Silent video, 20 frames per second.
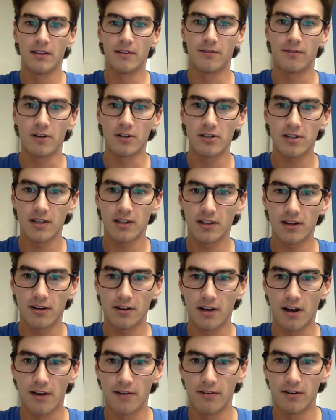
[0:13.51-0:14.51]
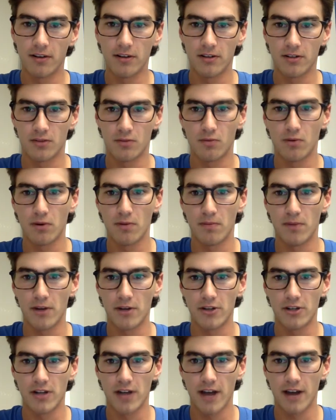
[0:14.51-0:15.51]
The first thing that I'll cover is what a
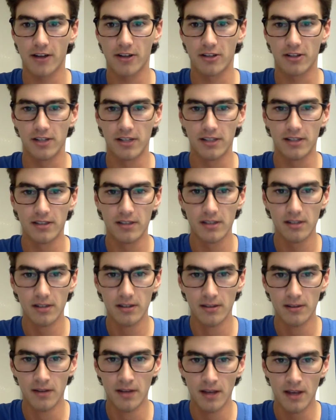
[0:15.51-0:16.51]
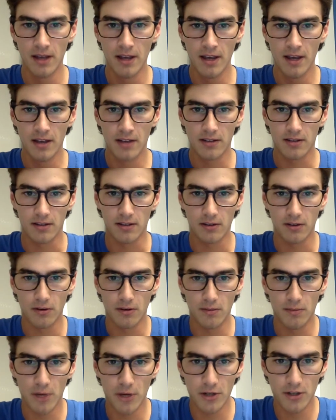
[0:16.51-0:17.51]
budget actually is. So, a
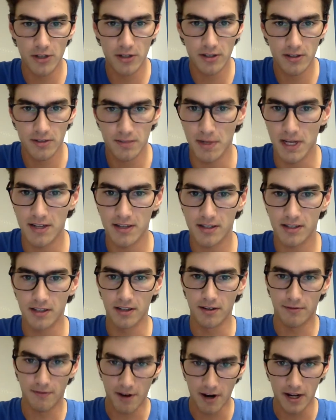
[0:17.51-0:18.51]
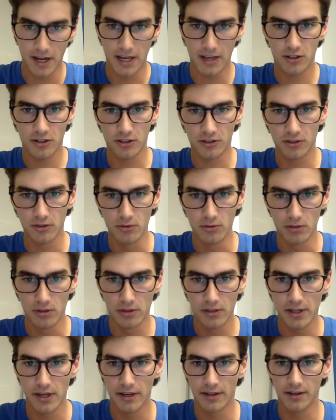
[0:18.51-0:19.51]
budget is basically a financial
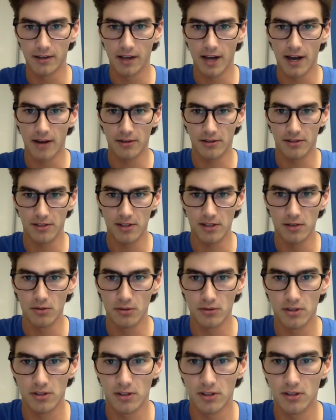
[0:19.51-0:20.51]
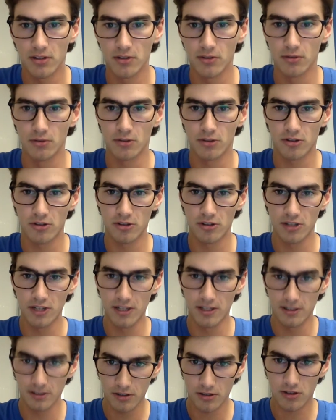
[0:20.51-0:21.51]
tool that allows the user to
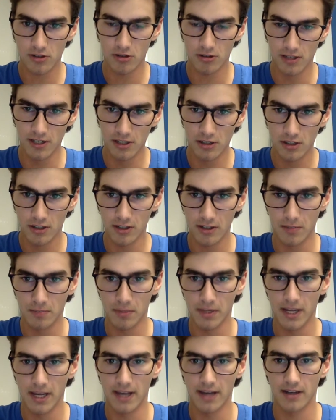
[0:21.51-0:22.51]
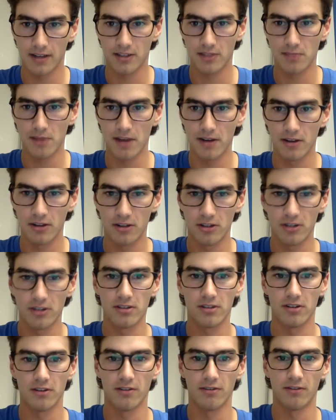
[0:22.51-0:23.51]
strategically plan
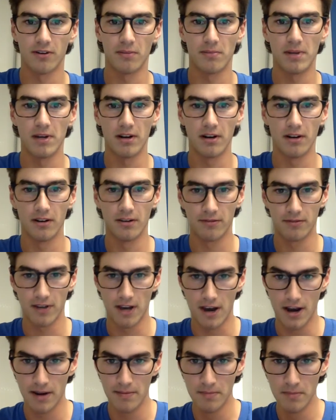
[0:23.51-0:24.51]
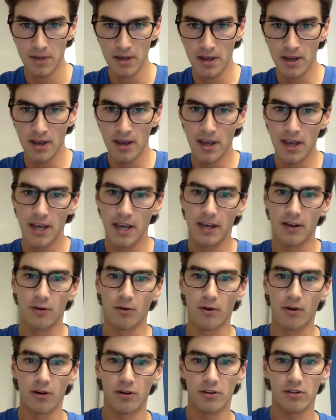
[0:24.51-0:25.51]
expenditures over a period of time in
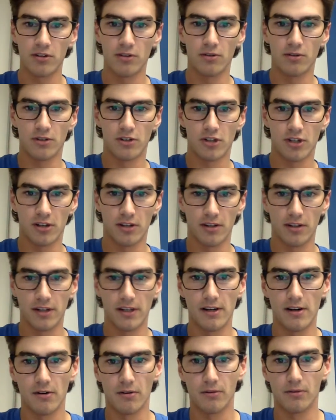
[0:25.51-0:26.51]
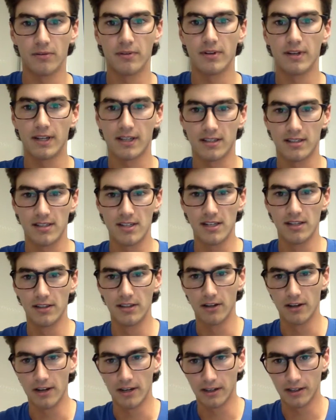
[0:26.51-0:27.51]
order to ensure they don't exceed
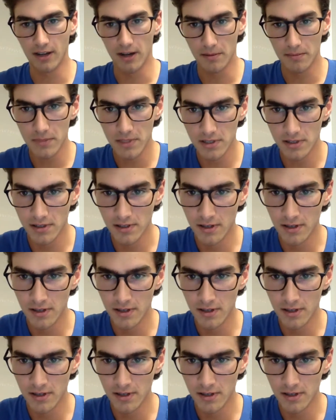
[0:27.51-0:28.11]
their incomes.